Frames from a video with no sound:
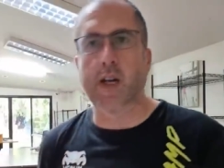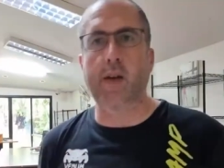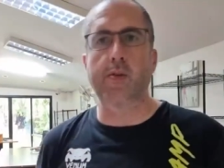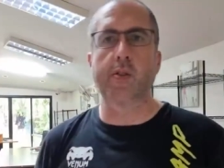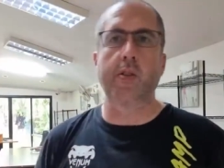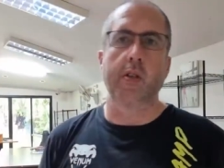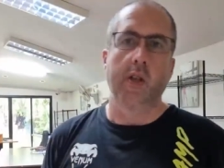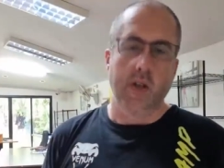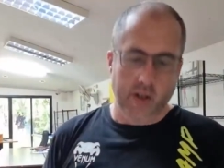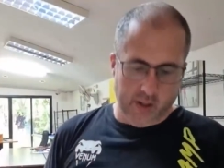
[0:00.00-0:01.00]
around.
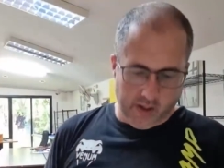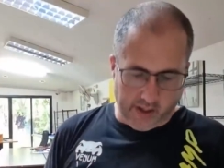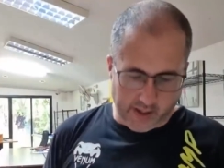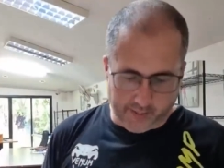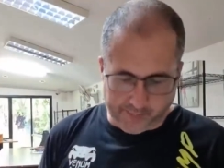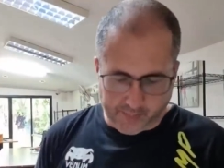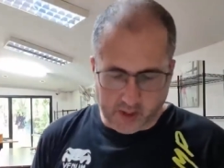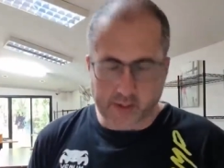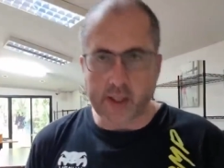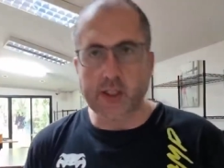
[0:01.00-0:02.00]

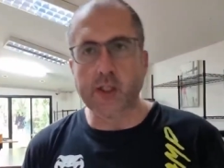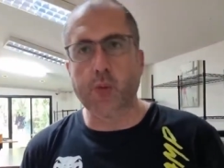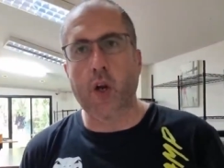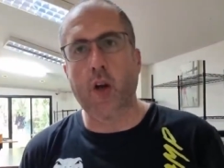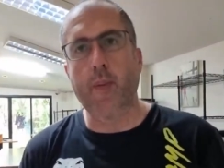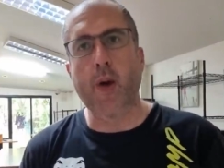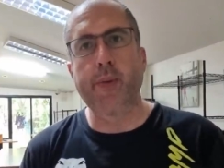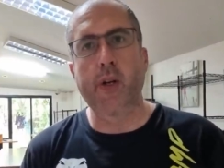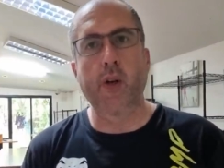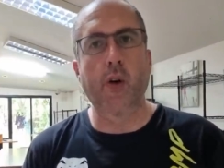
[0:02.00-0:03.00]
This is why I'm
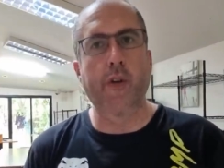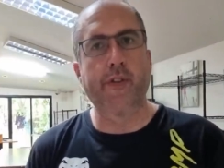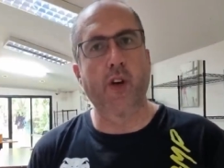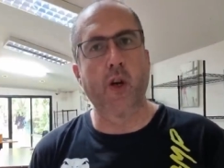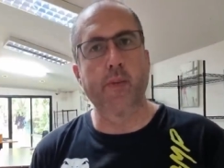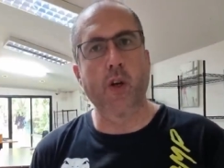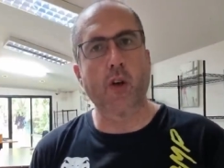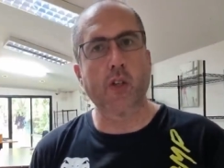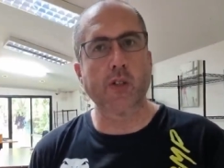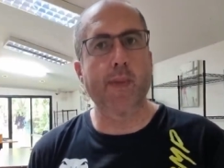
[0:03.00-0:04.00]
opening a law firm.
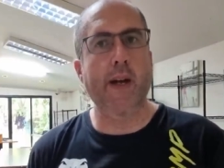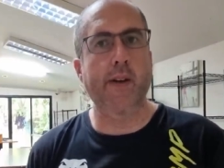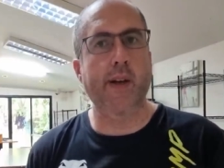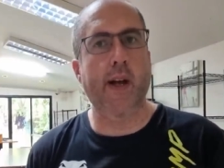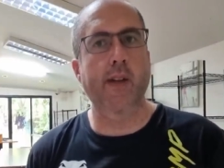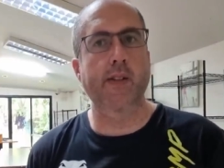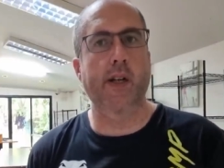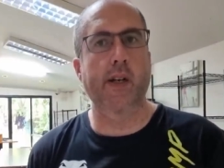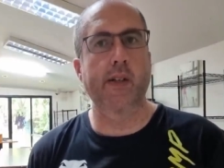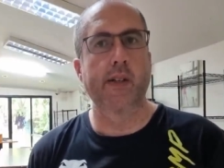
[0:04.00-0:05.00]
Not because Magna
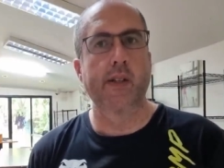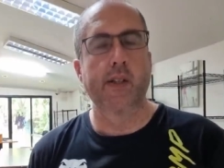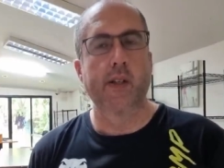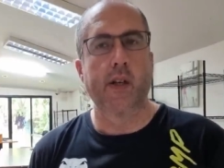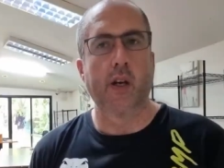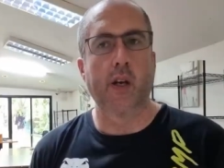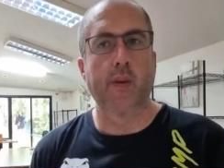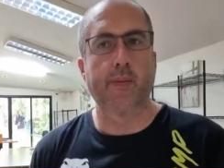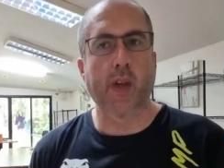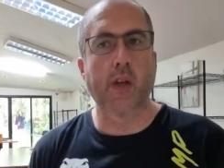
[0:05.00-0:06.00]
Carta
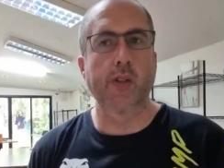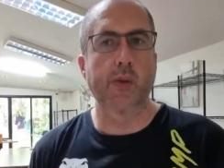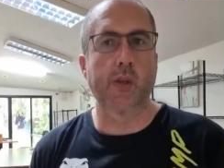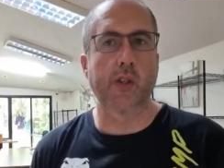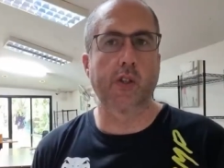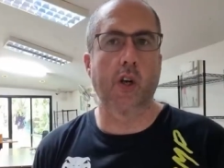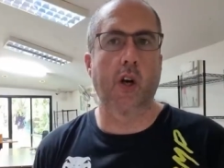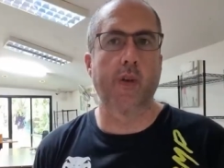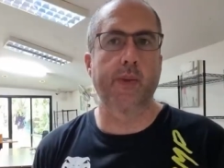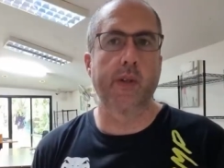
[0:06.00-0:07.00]
don't do a good
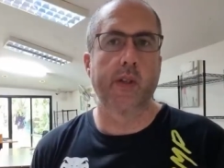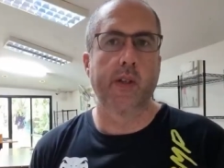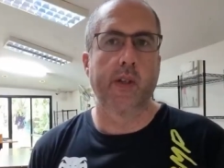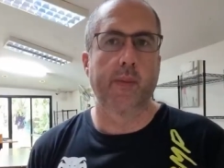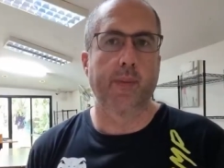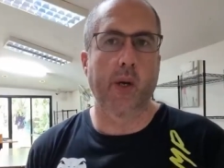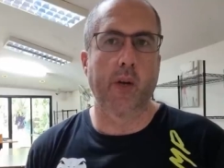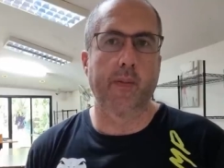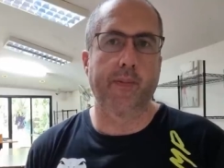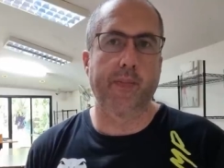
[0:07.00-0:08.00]
job,
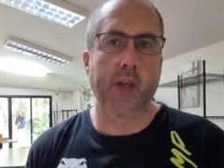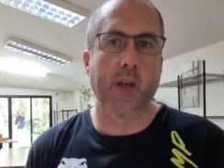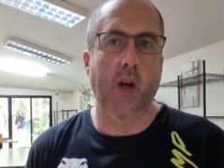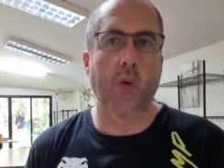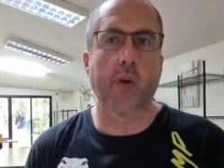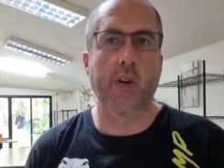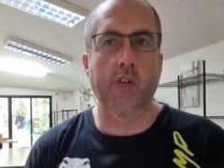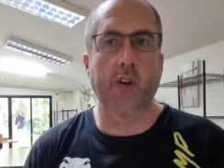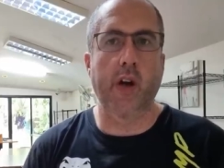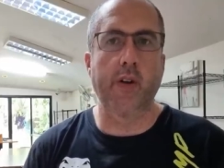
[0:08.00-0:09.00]
but I want to
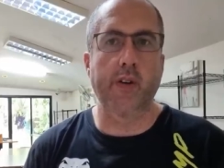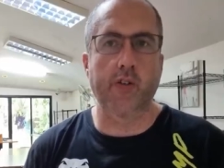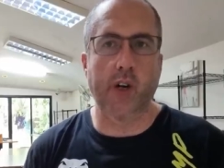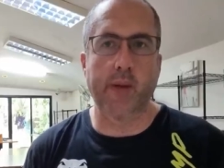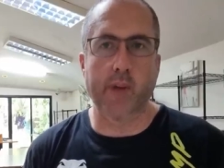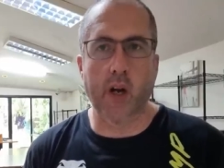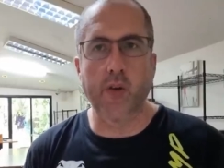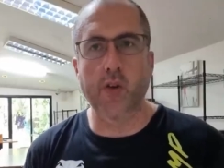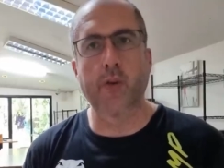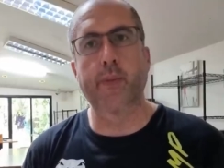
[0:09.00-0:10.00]
create my
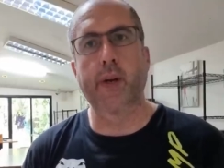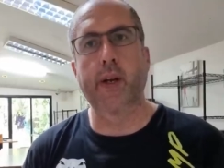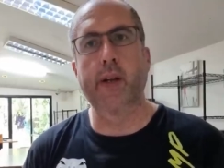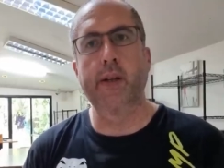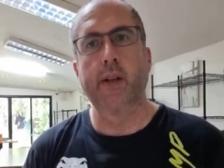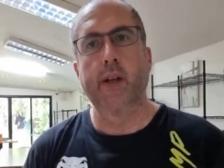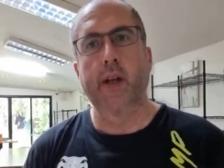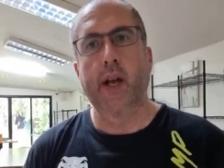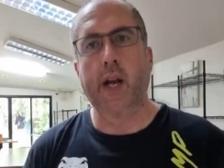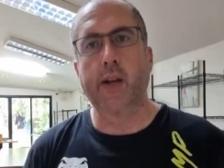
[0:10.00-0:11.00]
own company.
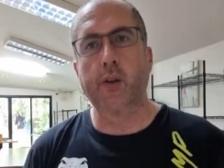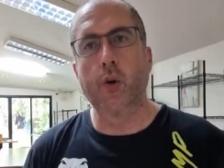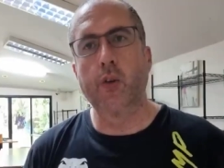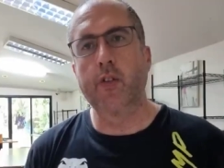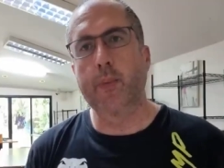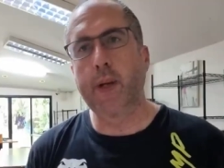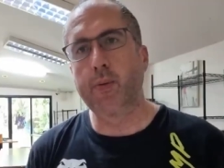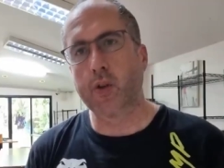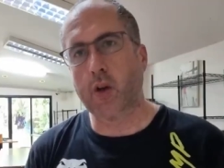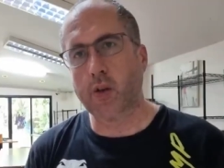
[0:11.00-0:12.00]
And all of the
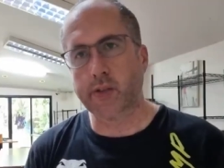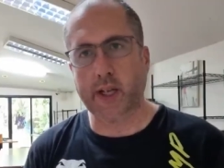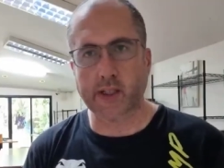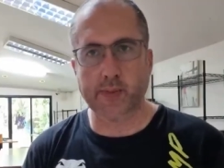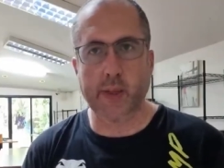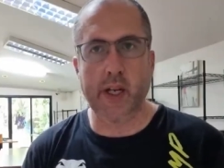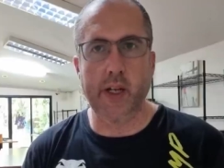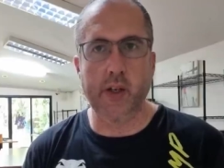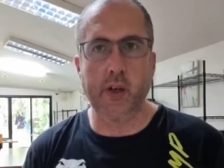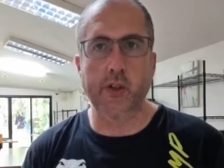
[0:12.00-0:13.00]
people to contact
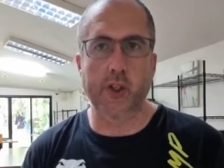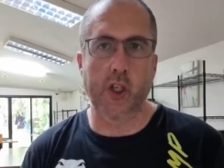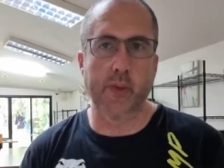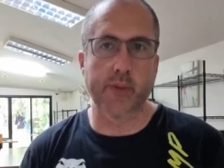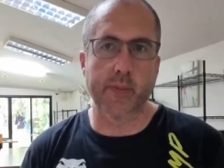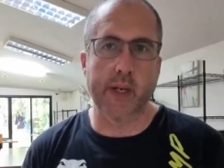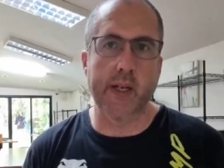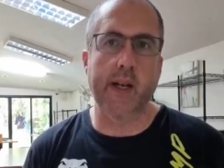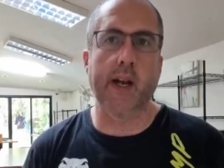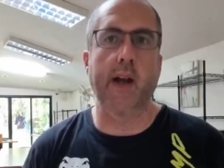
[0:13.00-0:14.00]
me, YouTube, the
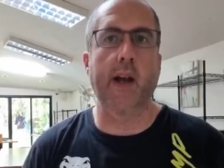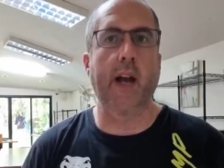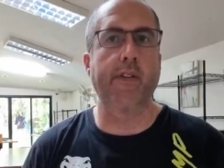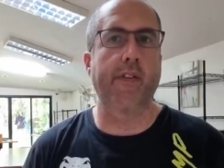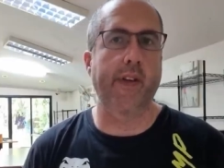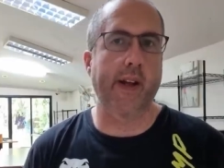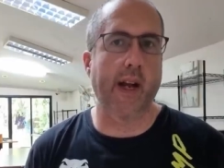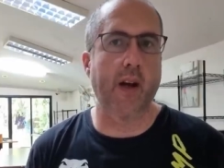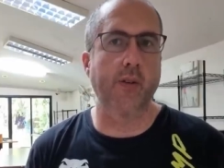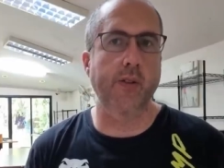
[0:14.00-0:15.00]
media, everything
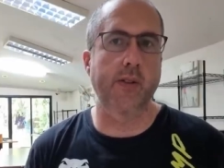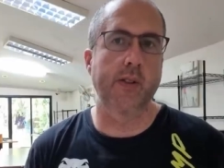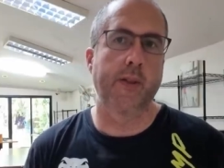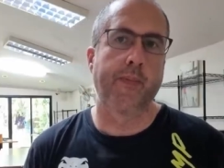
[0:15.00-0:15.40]
else,